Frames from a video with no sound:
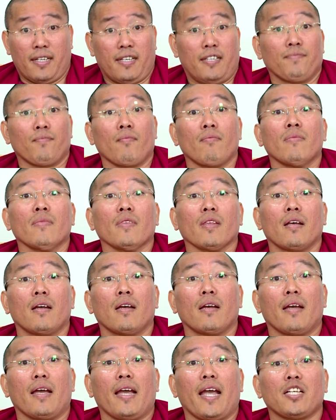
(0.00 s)
you know,
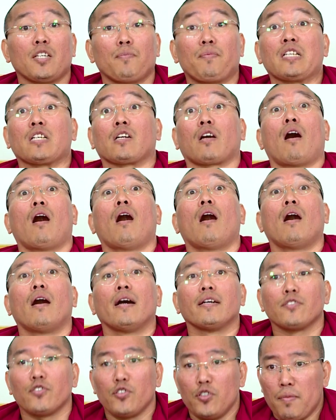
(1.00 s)
and you've been
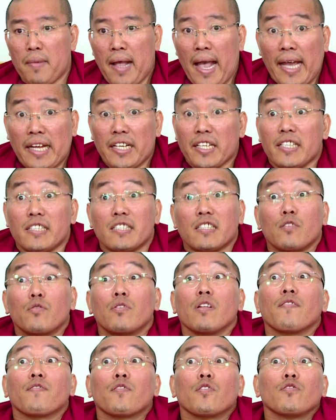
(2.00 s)
kind to humanity, so
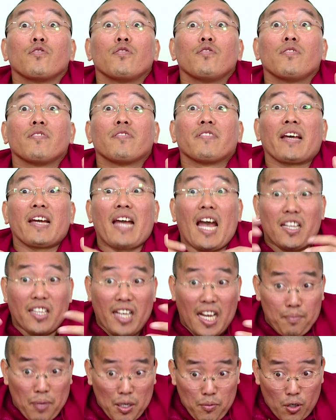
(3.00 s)
therefore they,
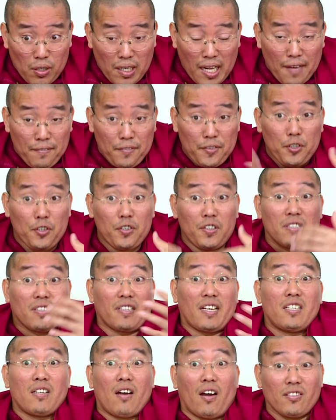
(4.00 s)
they people love you
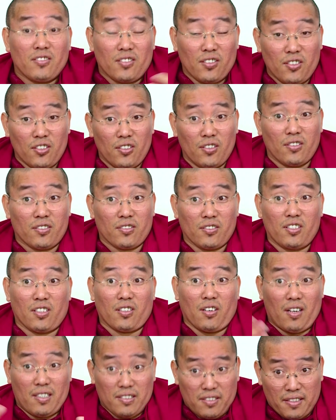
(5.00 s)
and they're nice to you because
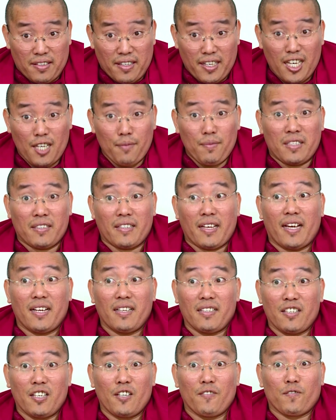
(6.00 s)
you're kind to them, and
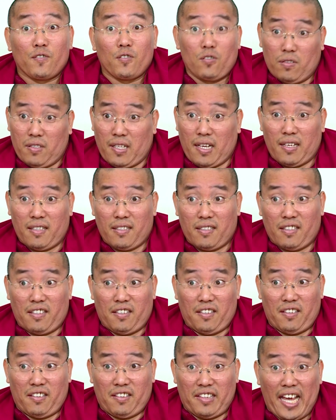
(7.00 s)
they therefore that
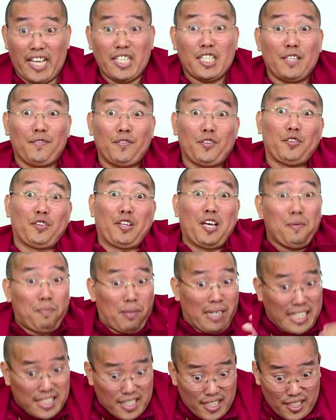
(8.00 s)
they give you
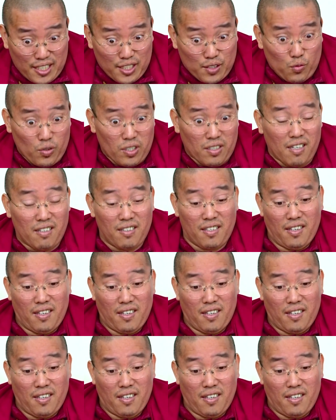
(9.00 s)
their blessing as well.